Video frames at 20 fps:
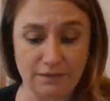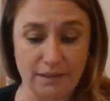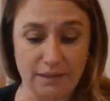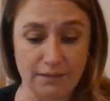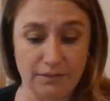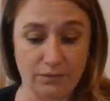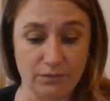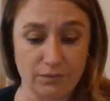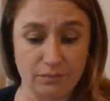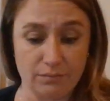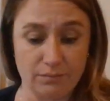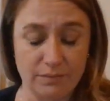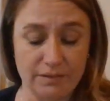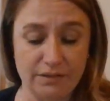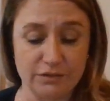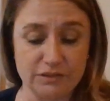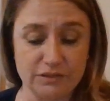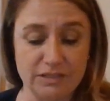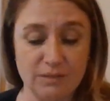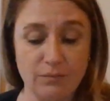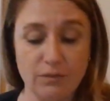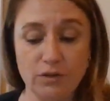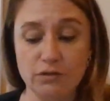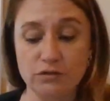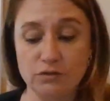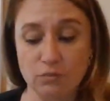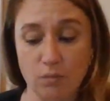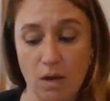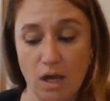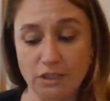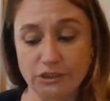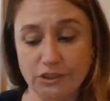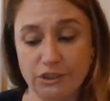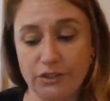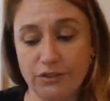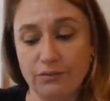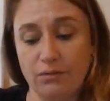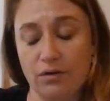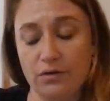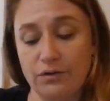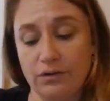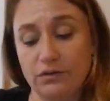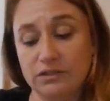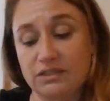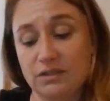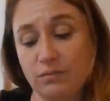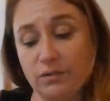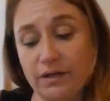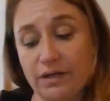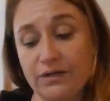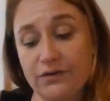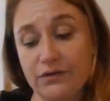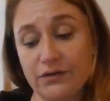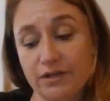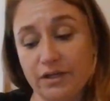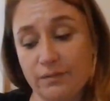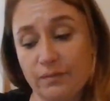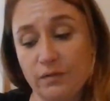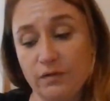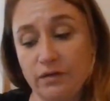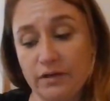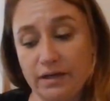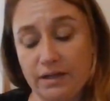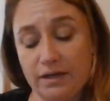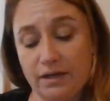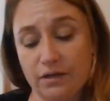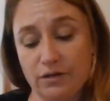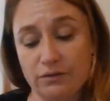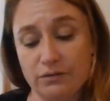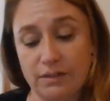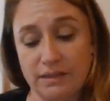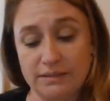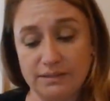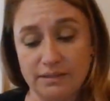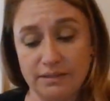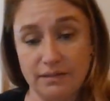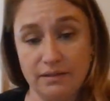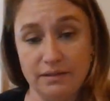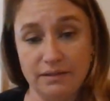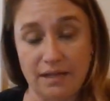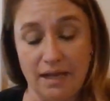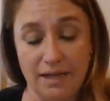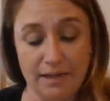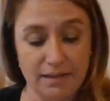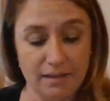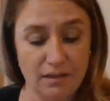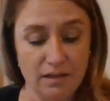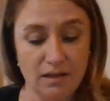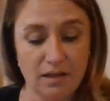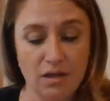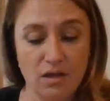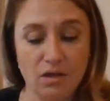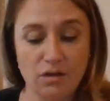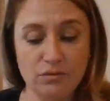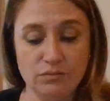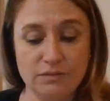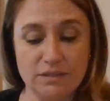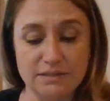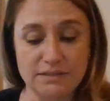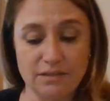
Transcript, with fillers: and but there's someone who's watching you on or someone in your community here who doesn't like, who